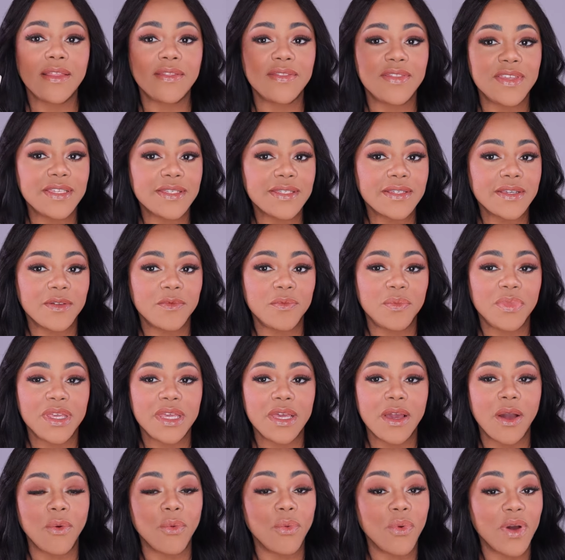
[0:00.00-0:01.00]
This could
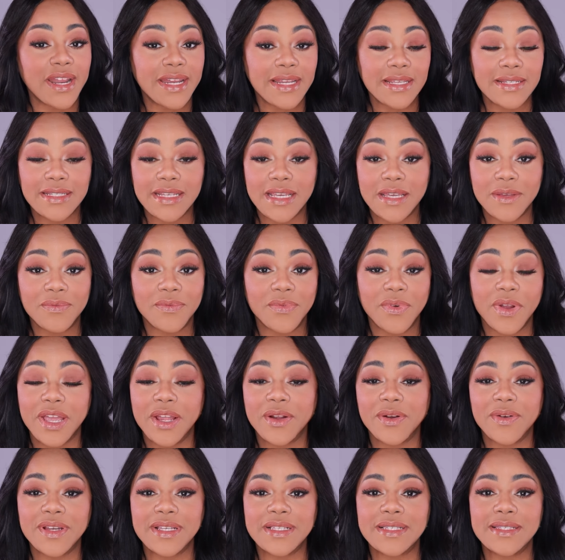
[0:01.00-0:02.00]
be a wedding day
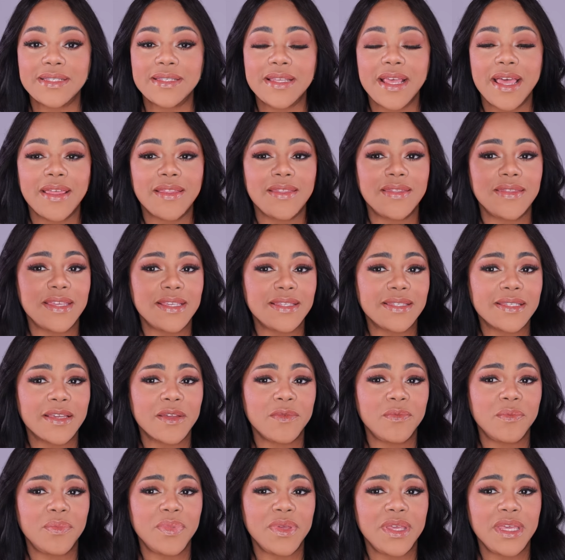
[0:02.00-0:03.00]
fragrance. This
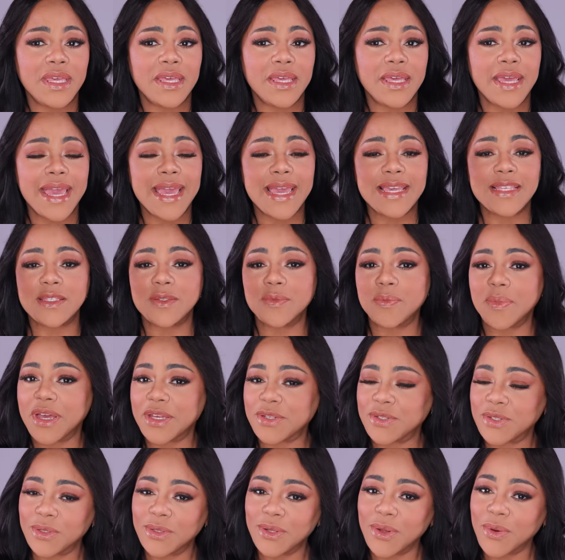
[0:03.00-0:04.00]
can be a
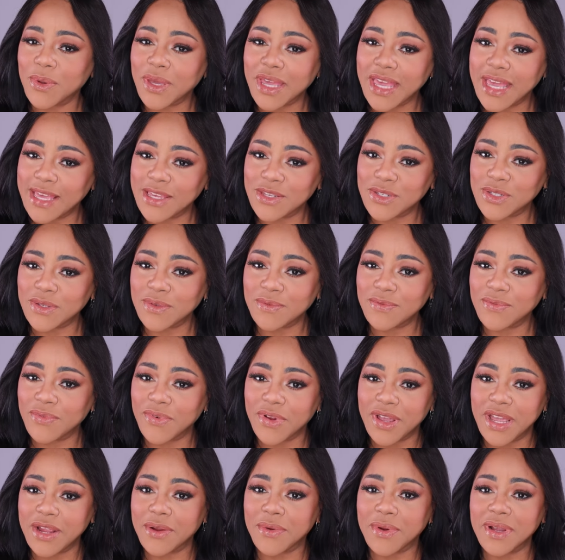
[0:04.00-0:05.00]
special occasion
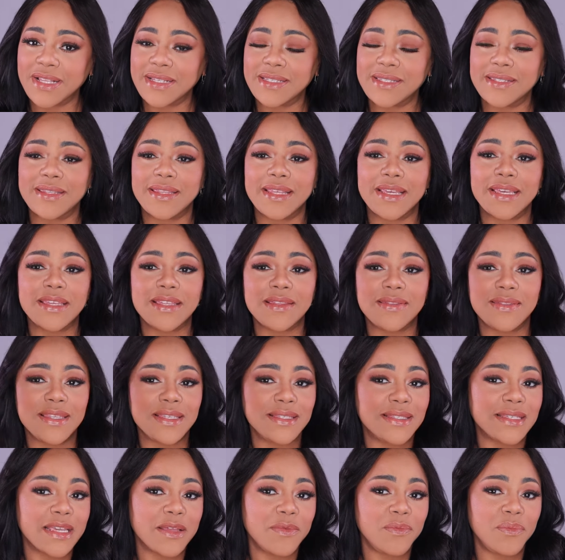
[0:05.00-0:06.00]
fragrance.
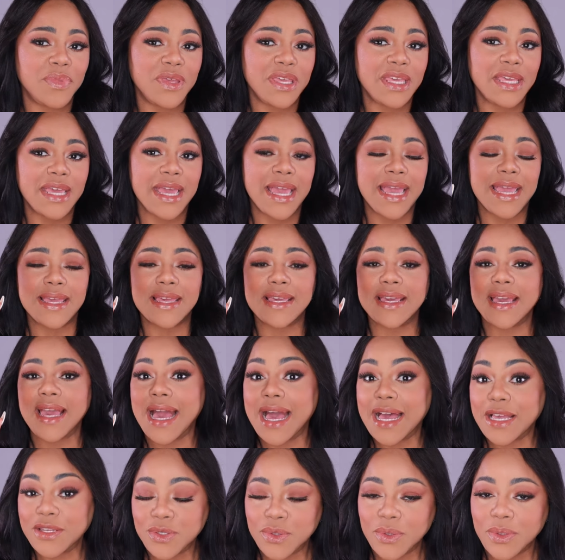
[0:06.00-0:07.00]
This can be a
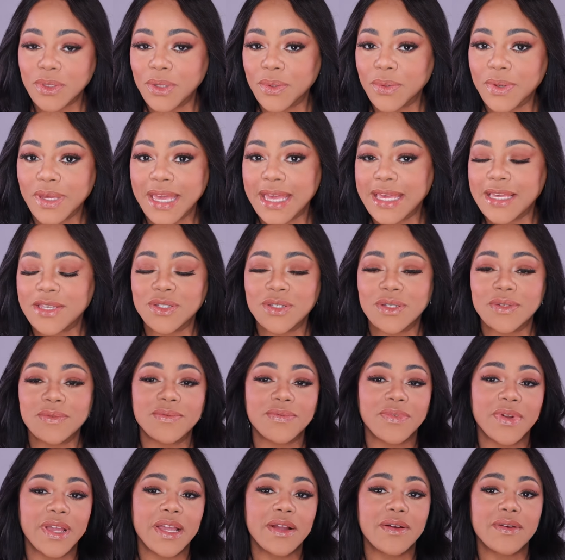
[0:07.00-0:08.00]
casual occasion
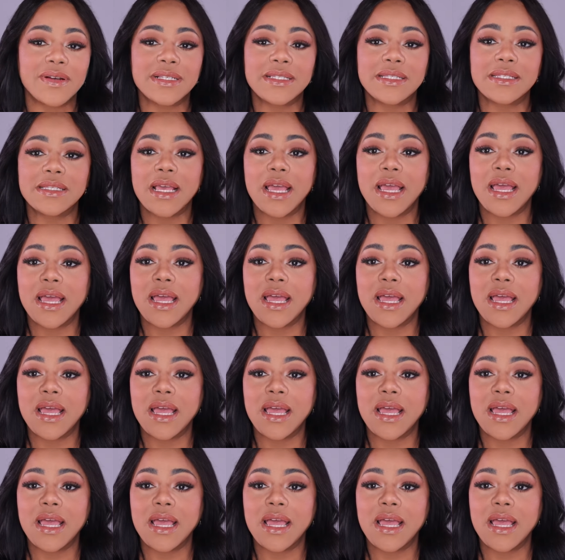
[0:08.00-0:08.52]
fragrance.